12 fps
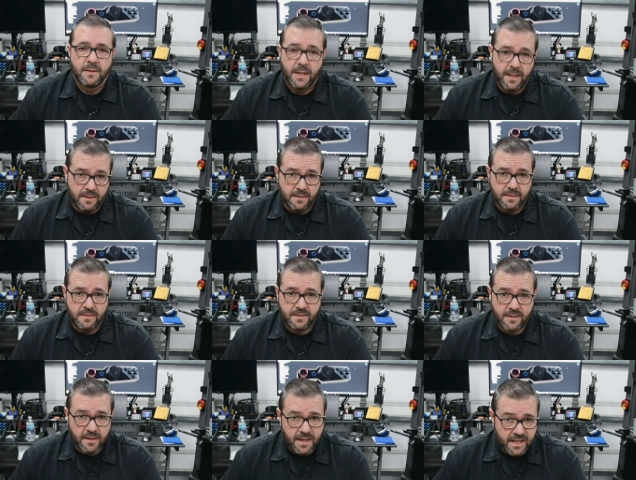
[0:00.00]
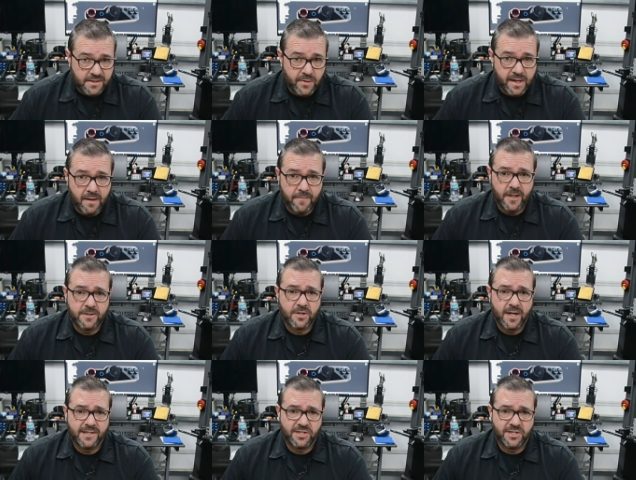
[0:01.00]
Hey, starting next week I'm going to try